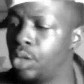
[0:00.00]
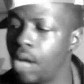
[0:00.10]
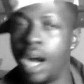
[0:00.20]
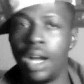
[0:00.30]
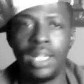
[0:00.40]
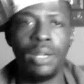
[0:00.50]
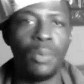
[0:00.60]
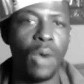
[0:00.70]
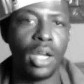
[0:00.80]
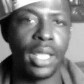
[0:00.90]
all them
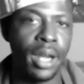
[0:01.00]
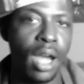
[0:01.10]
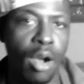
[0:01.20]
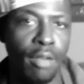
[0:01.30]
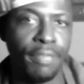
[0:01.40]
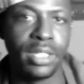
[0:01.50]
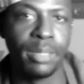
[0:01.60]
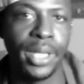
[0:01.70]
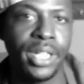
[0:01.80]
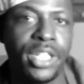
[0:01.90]
walk in the office,
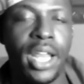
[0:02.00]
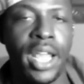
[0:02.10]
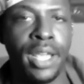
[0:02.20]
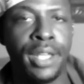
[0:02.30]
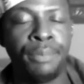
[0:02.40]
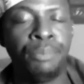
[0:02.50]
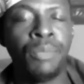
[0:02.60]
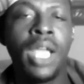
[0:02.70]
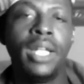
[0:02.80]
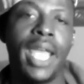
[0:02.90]
bitch. And
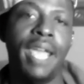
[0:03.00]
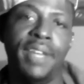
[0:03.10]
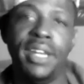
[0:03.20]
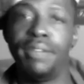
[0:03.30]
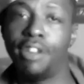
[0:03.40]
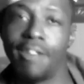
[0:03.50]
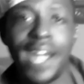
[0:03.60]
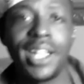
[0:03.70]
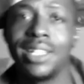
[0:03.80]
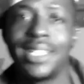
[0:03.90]
David and
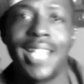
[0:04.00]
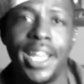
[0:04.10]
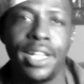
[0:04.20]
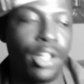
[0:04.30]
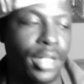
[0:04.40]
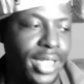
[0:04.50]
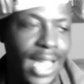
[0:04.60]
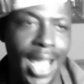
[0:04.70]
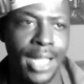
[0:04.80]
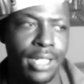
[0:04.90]
Veronica standing on the
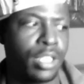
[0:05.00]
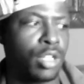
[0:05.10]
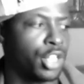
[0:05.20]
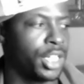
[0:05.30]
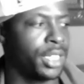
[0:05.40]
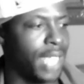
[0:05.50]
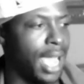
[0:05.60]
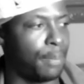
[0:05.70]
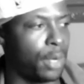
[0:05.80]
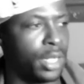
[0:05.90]
side. So she
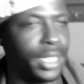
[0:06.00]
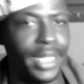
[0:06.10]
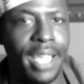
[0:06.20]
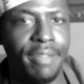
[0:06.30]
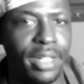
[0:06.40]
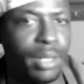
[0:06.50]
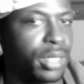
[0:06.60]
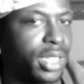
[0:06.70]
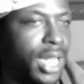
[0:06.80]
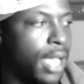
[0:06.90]
tapped on David and
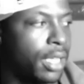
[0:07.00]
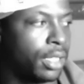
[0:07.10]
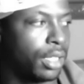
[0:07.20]
was like,